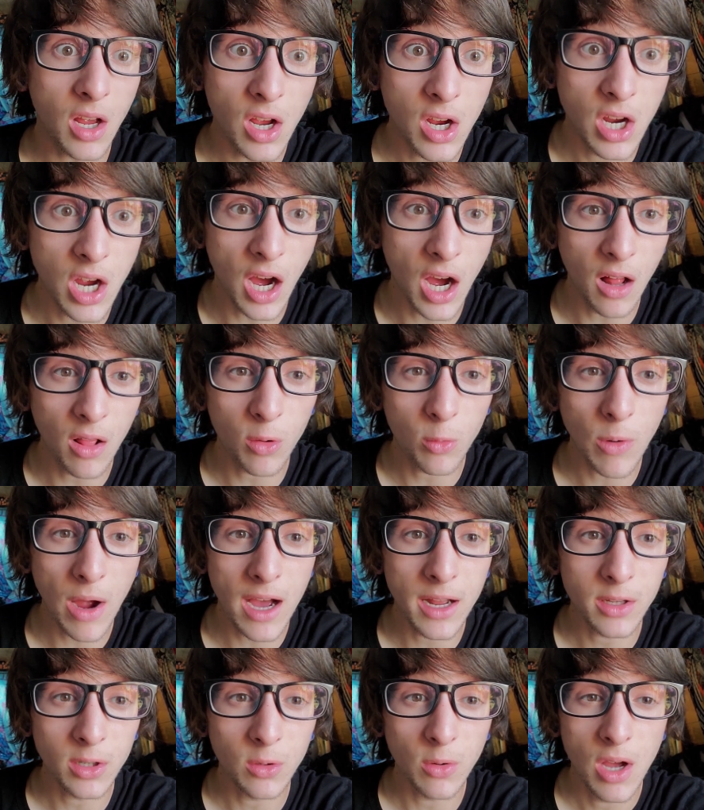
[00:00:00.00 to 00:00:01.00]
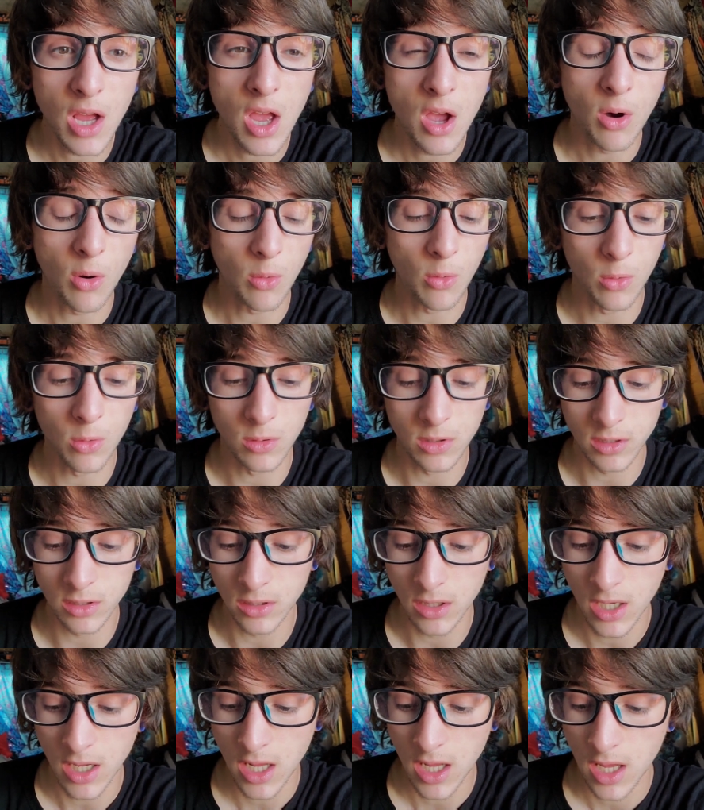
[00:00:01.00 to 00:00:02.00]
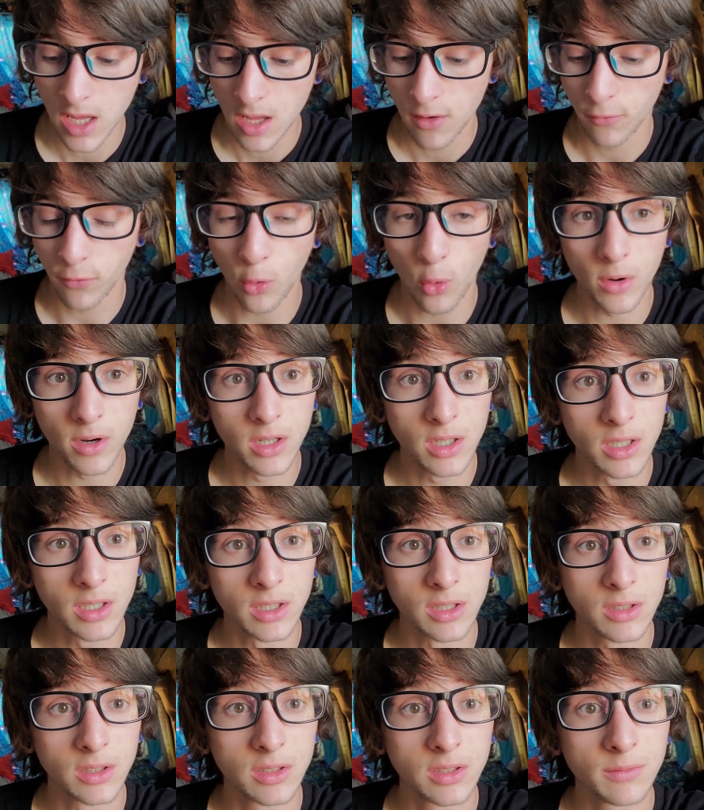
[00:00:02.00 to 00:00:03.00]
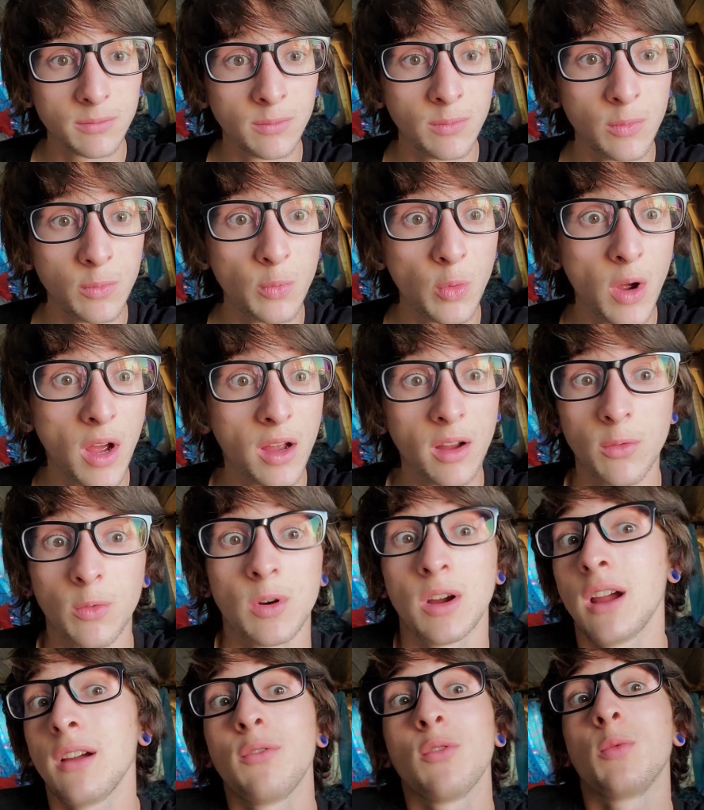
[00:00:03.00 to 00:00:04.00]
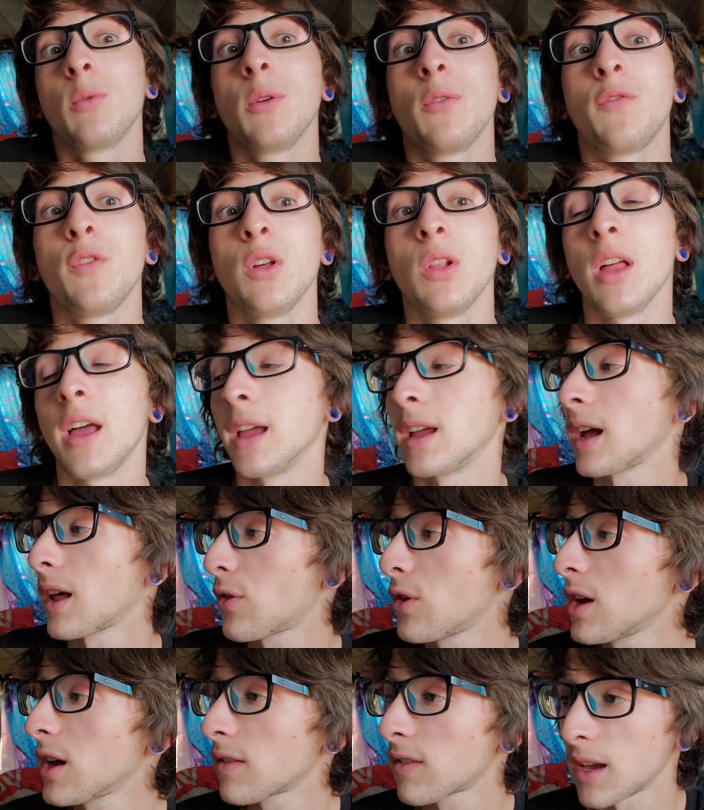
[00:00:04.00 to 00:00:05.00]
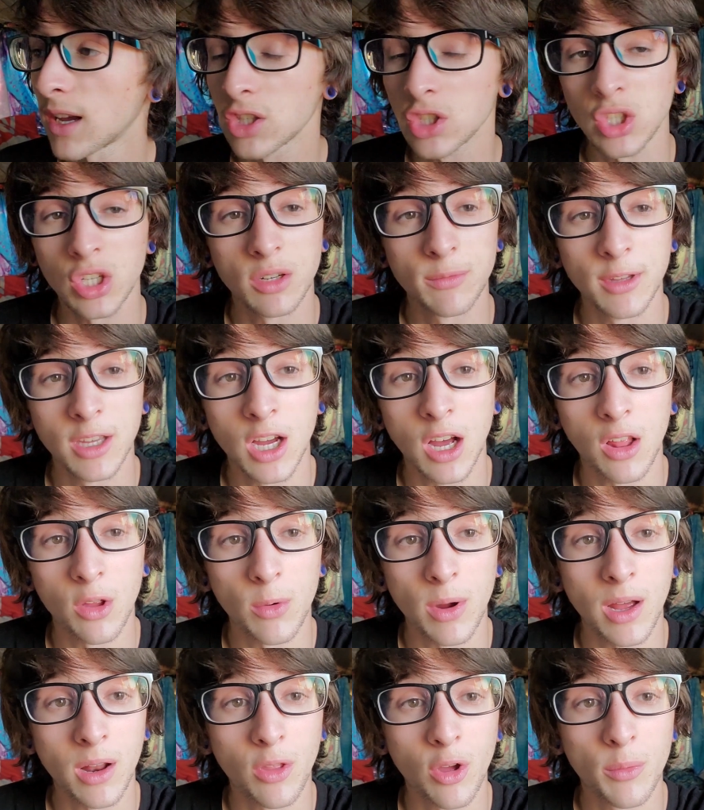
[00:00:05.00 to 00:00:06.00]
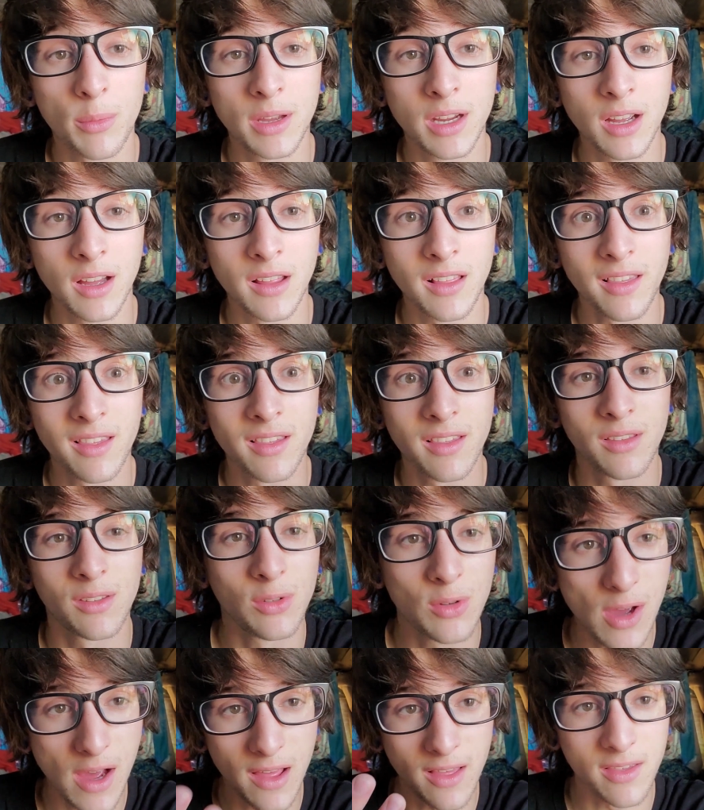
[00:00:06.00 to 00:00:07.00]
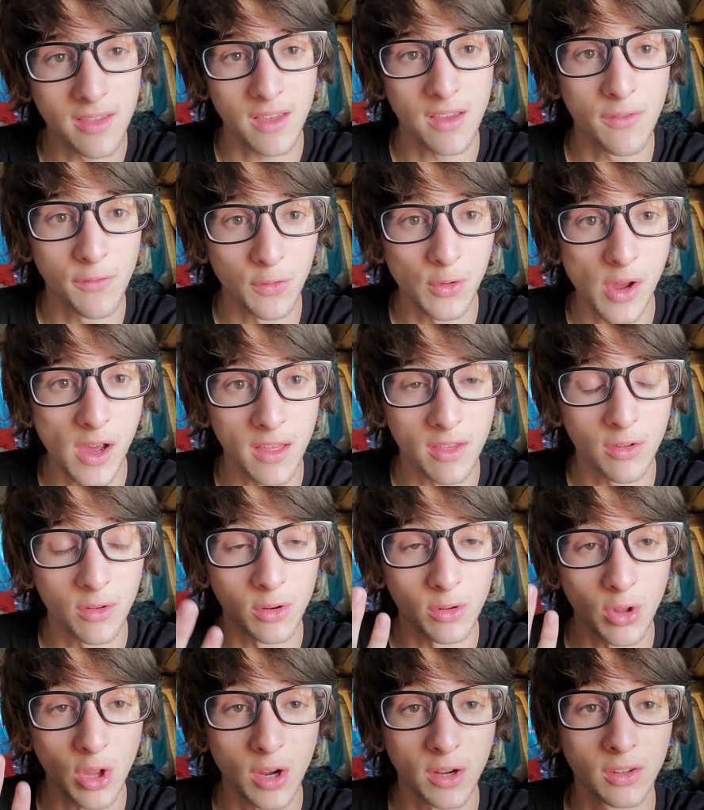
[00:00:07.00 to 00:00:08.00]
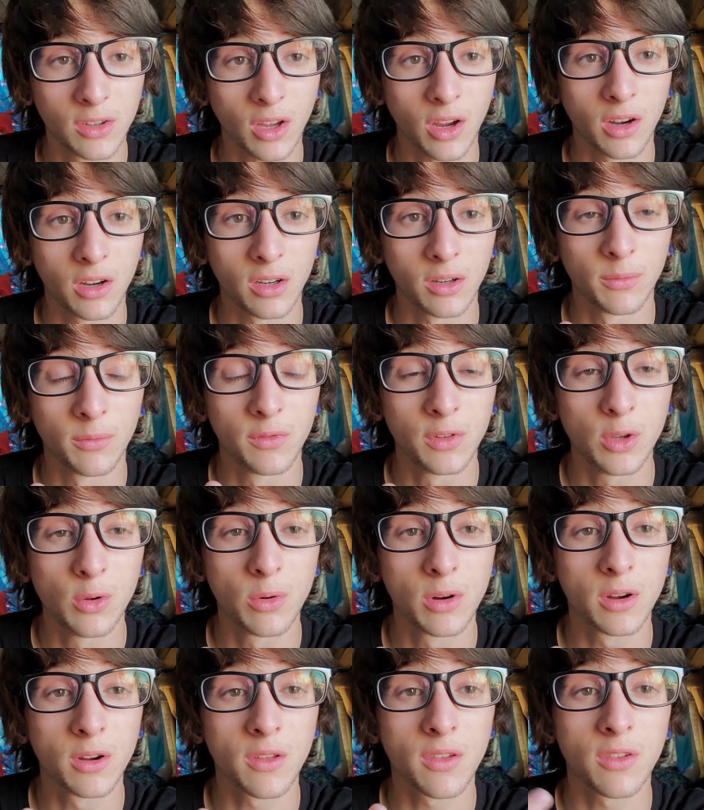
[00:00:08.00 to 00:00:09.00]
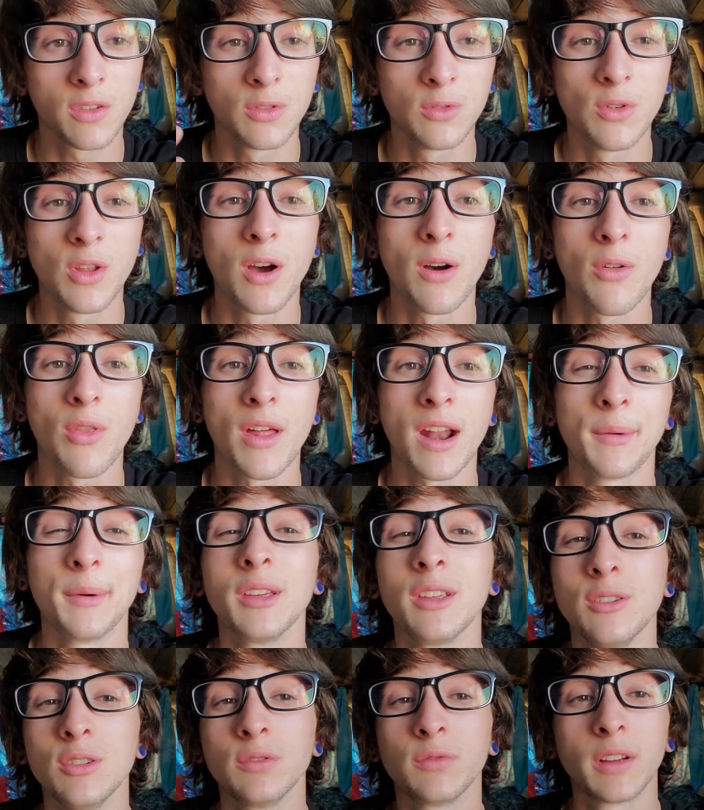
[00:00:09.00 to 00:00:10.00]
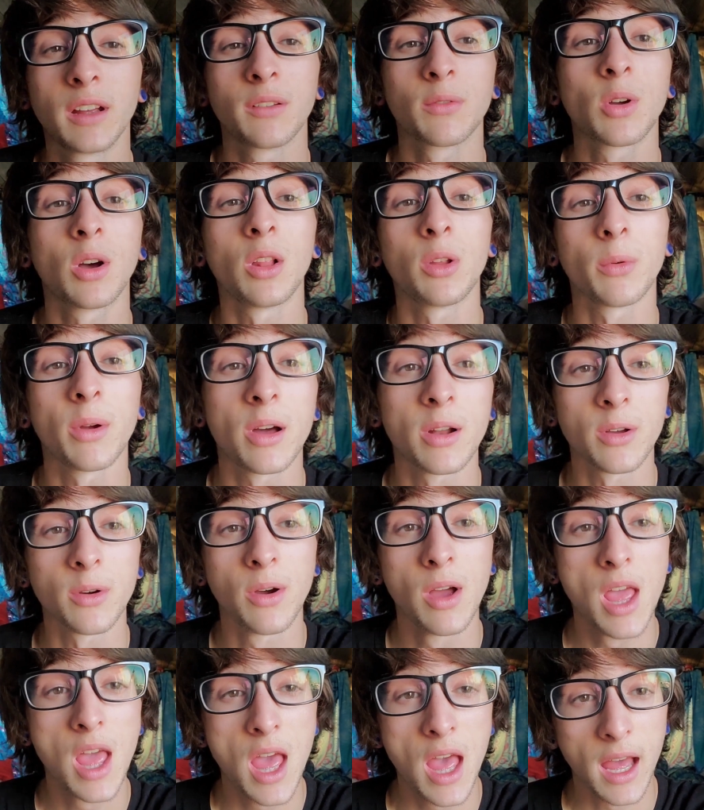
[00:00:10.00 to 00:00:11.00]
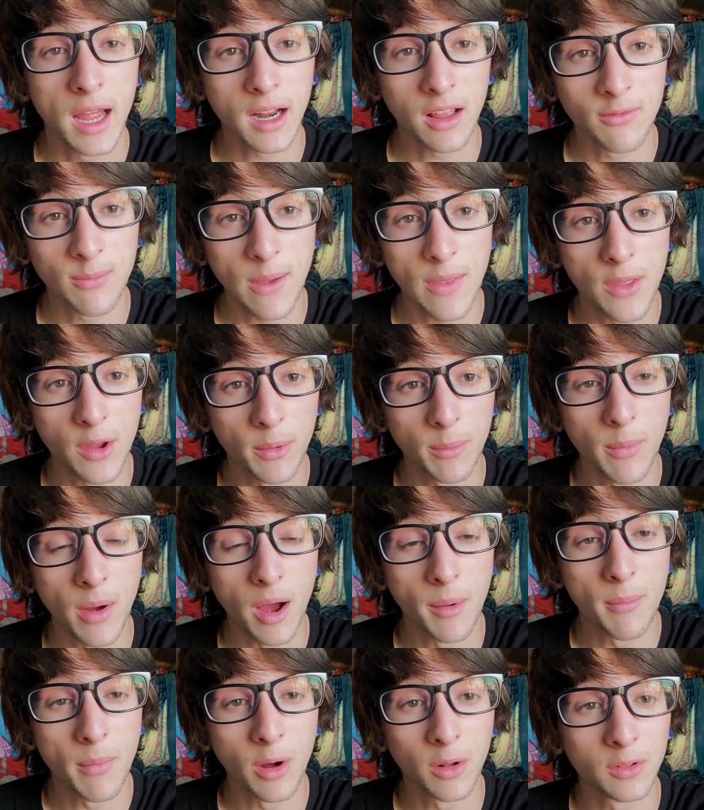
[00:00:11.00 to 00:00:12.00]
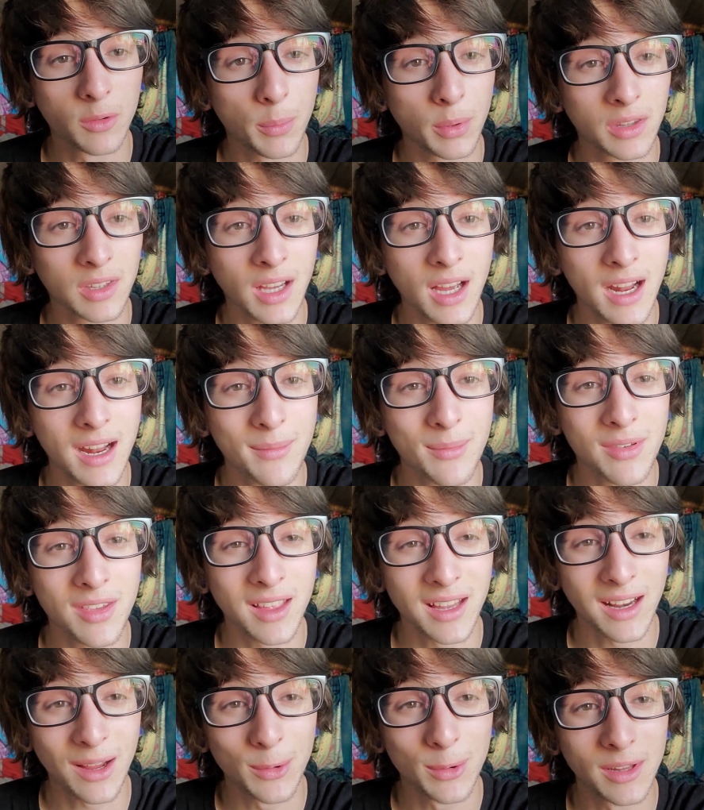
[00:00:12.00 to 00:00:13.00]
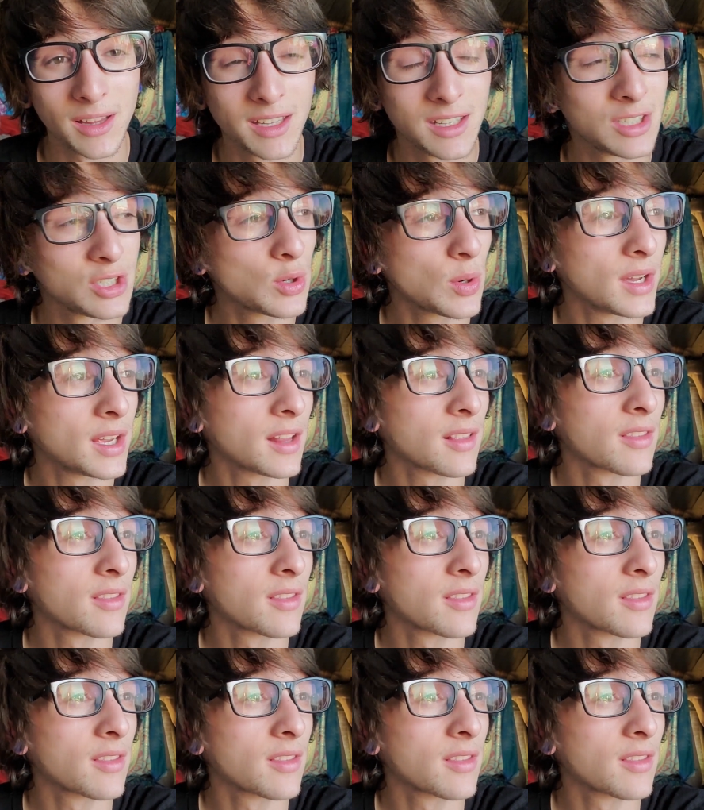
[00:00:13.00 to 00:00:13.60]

Colorado or Florida or wherever we feel like. I think it's actually going to be Colorado though, because you guys, if you guys are long-term viewers, you know that I'm a huge fan of Colorado and I've been there multiple times and I really enjoy it.